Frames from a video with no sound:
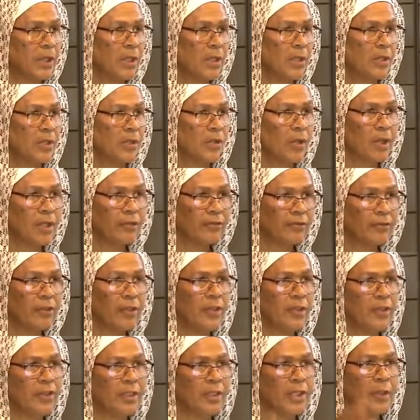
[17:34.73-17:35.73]
So at
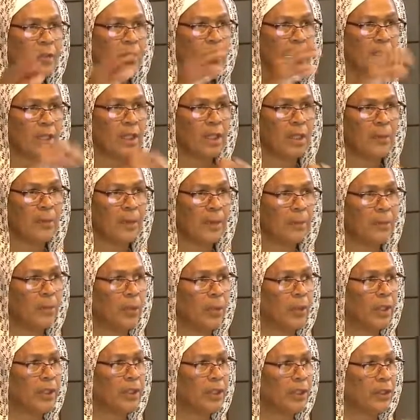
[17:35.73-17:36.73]
first there was a little bit
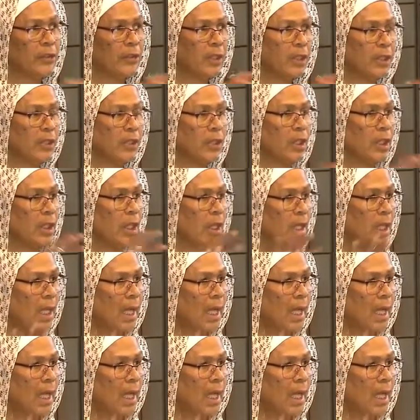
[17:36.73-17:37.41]
more integration,